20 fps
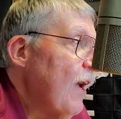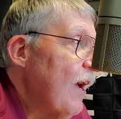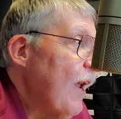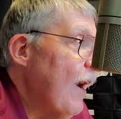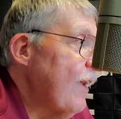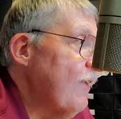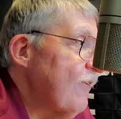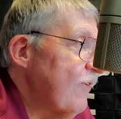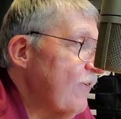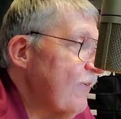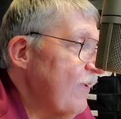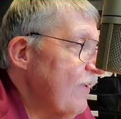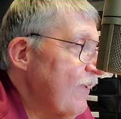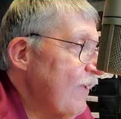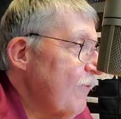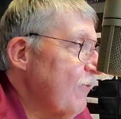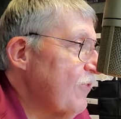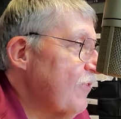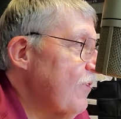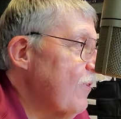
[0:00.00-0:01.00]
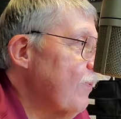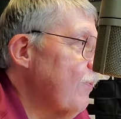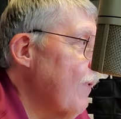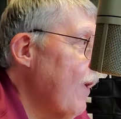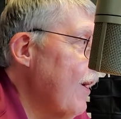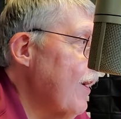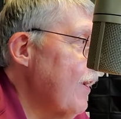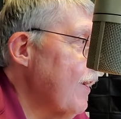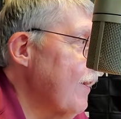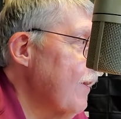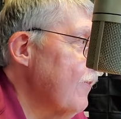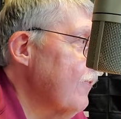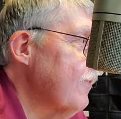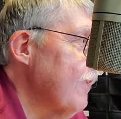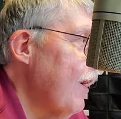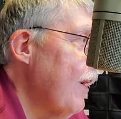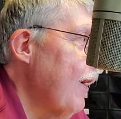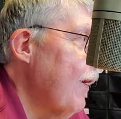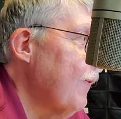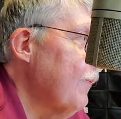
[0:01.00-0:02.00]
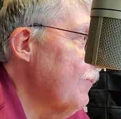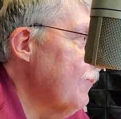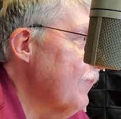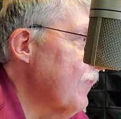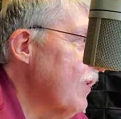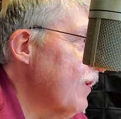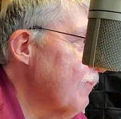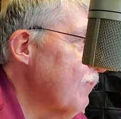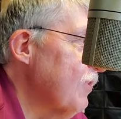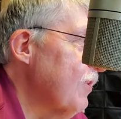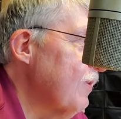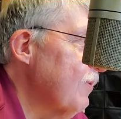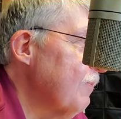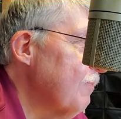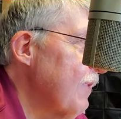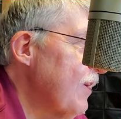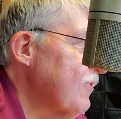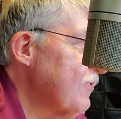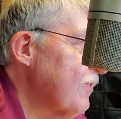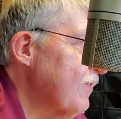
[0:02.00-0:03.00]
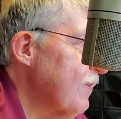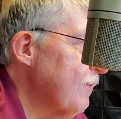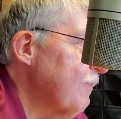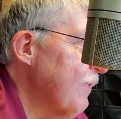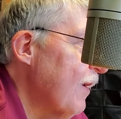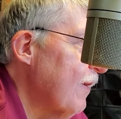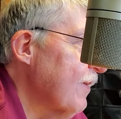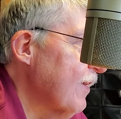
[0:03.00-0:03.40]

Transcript: And it was just funny because when you mentioned about